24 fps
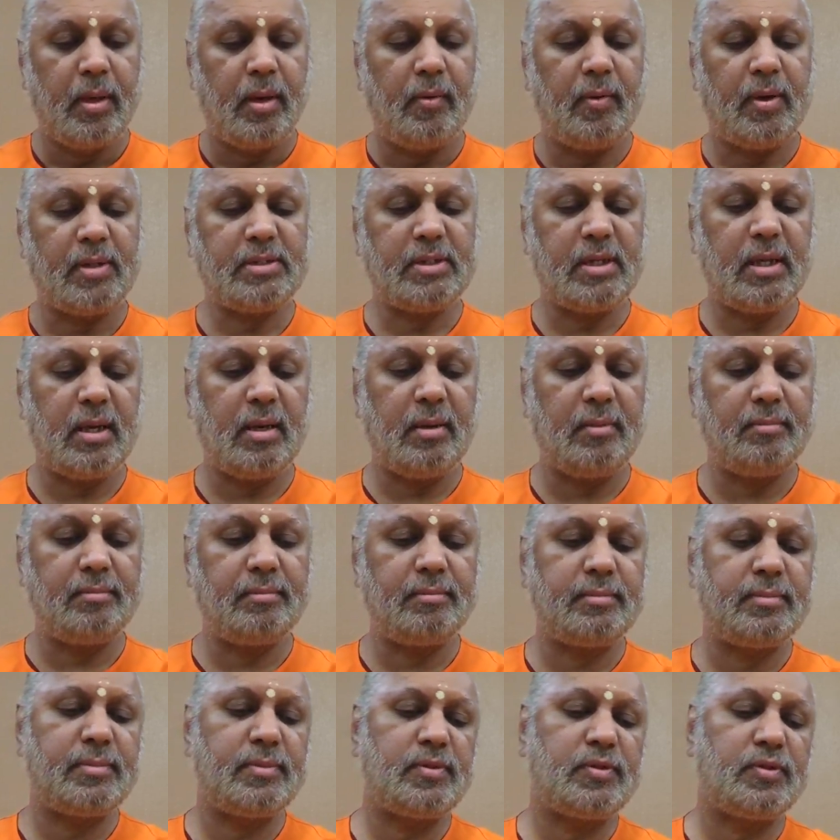Vachanam
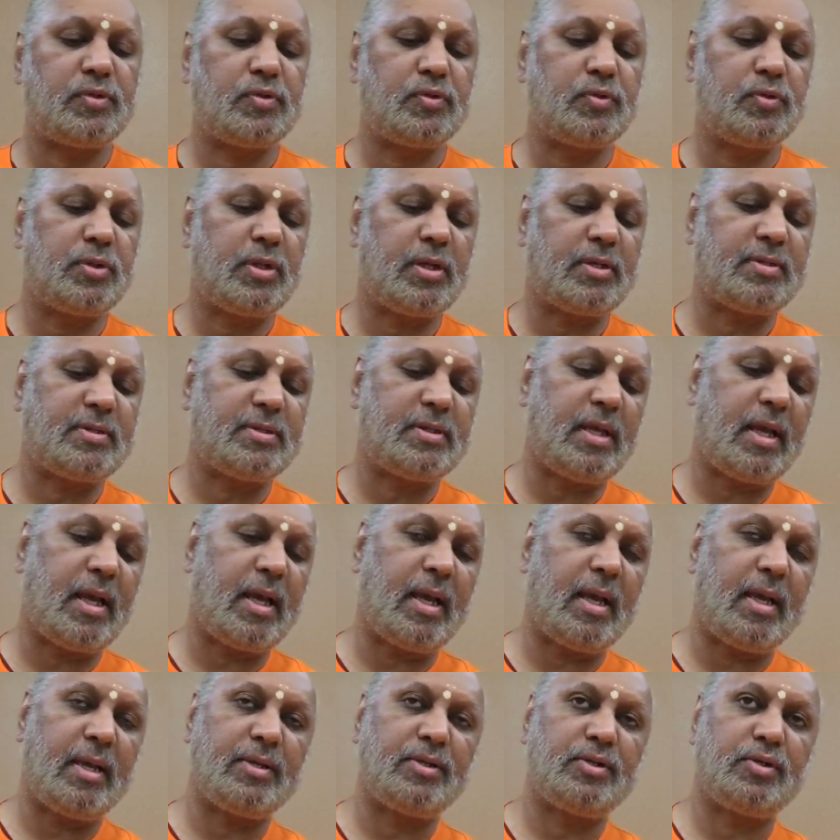
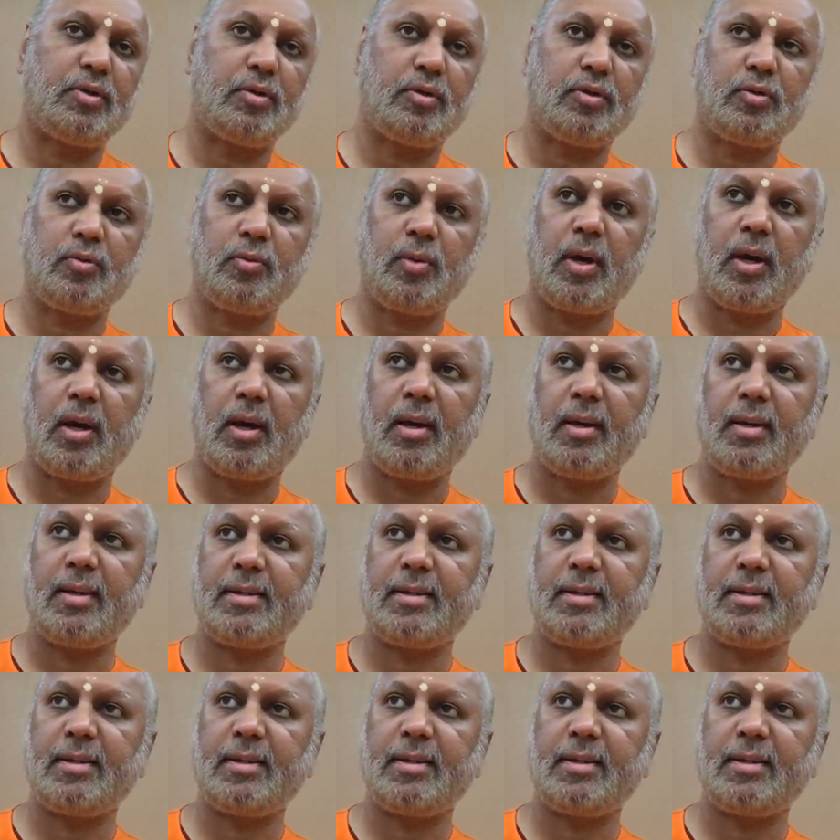Sutasya Shrutva,